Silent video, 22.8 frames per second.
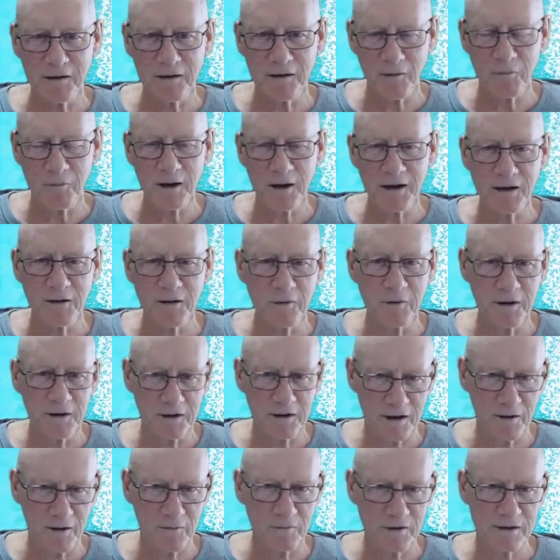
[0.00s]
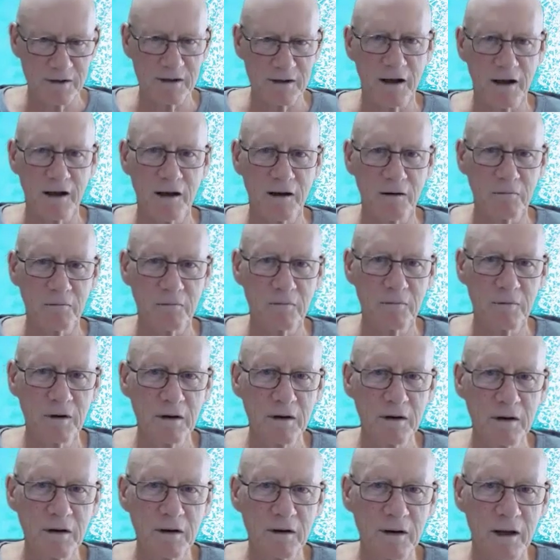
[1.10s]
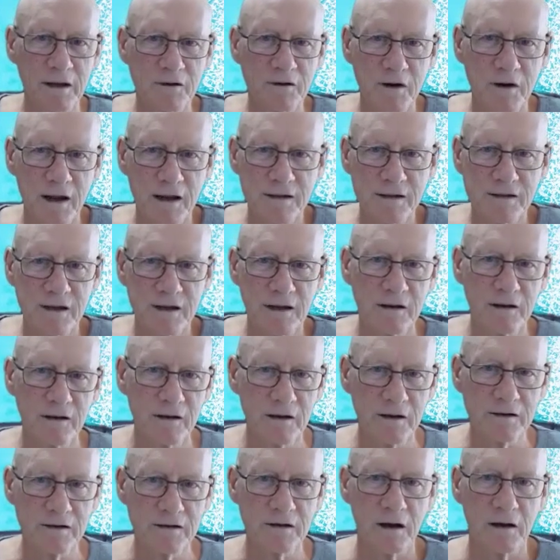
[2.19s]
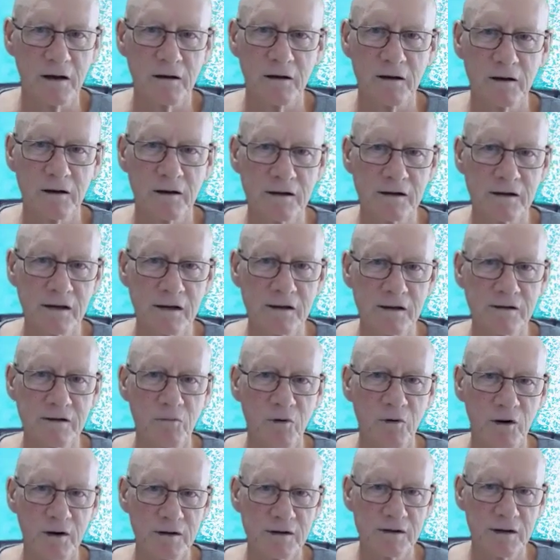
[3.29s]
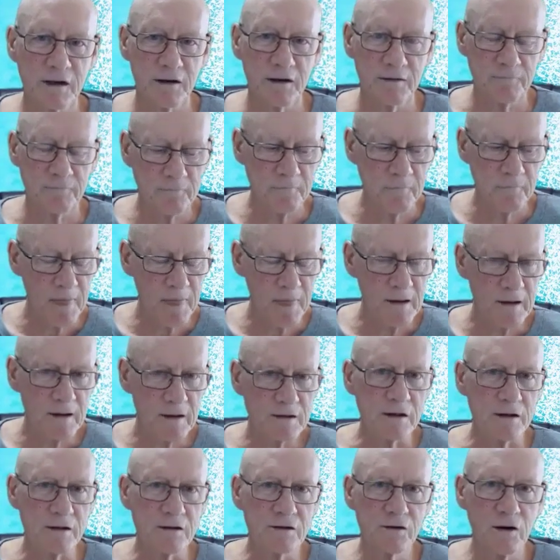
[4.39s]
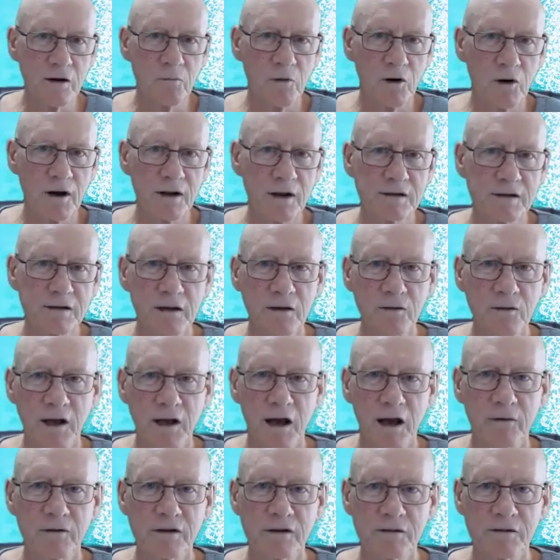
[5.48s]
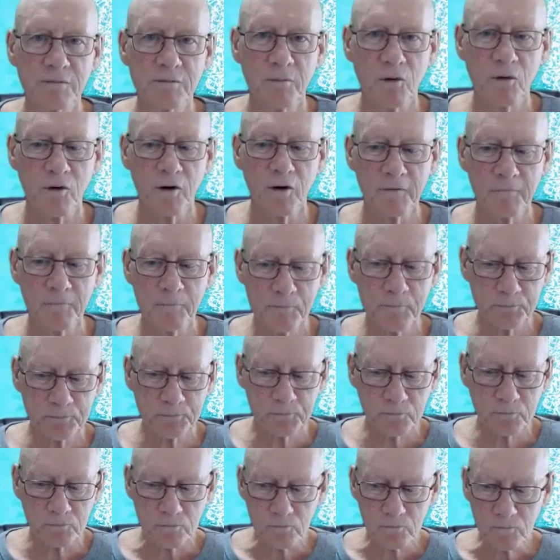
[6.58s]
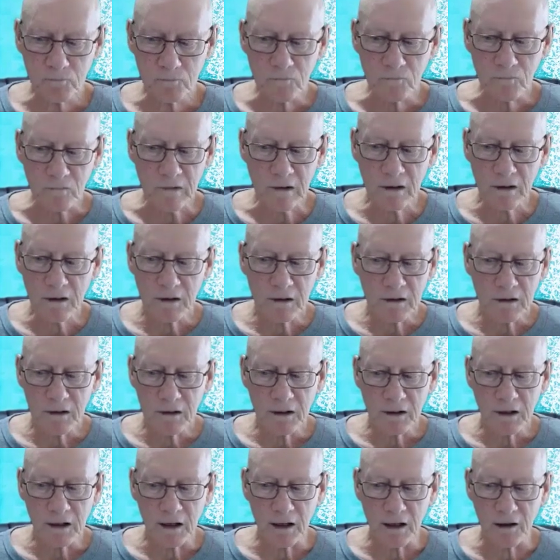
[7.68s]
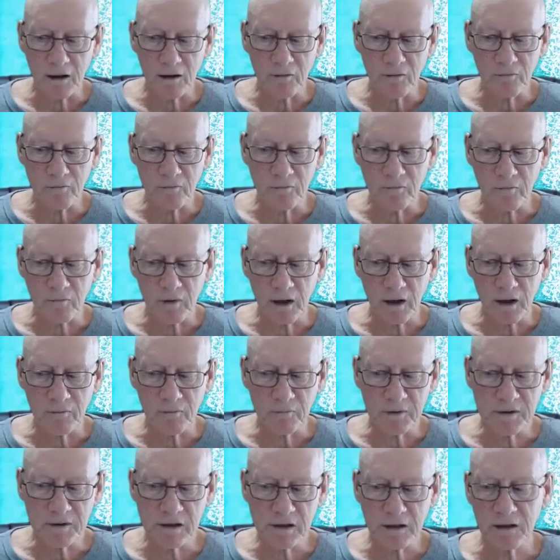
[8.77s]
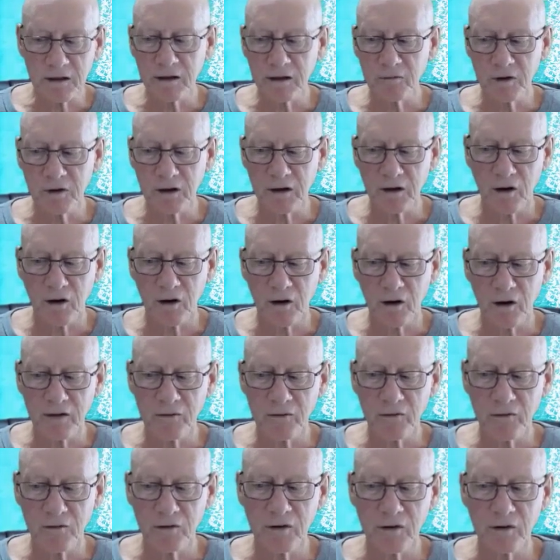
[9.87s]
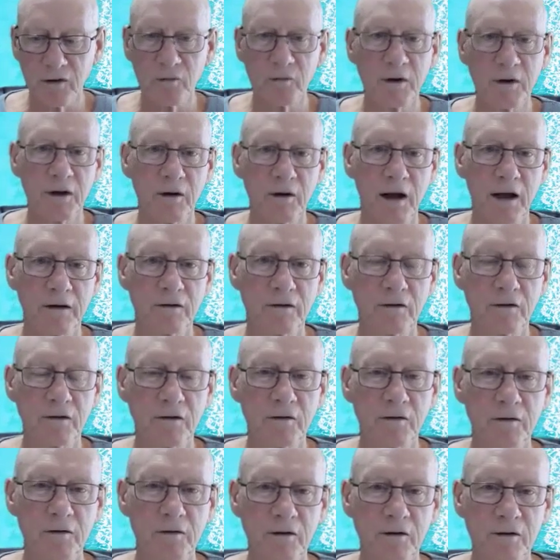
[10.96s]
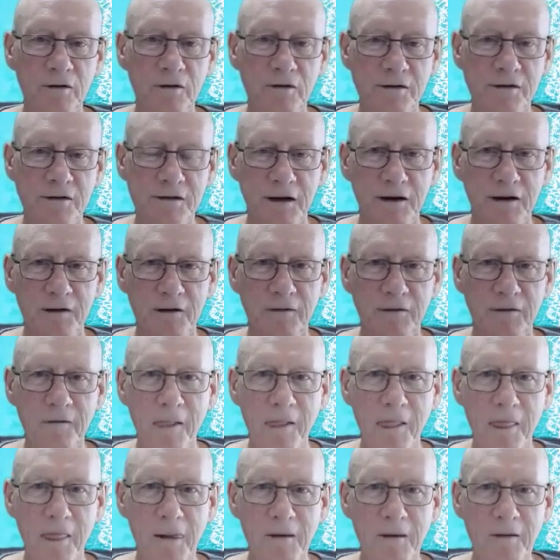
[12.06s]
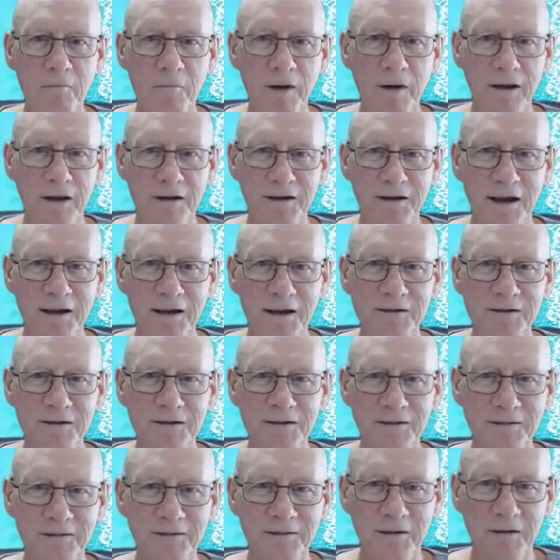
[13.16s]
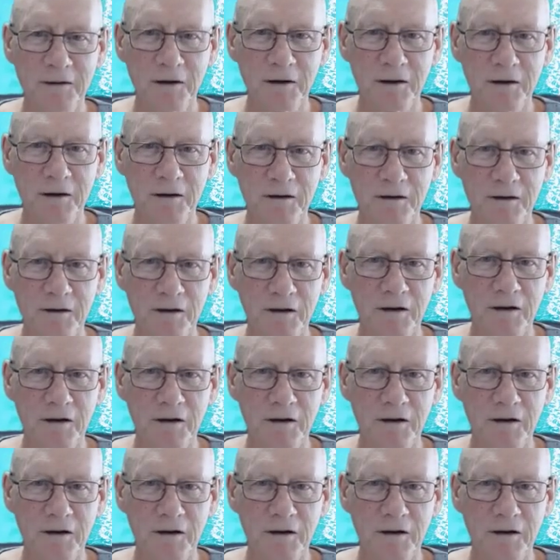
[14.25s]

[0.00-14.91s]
appeared to become the same. They transcended each other in the sense of mindset. So the sort of mindset you would have in sport, and particularly really high level, where you had to use meditation and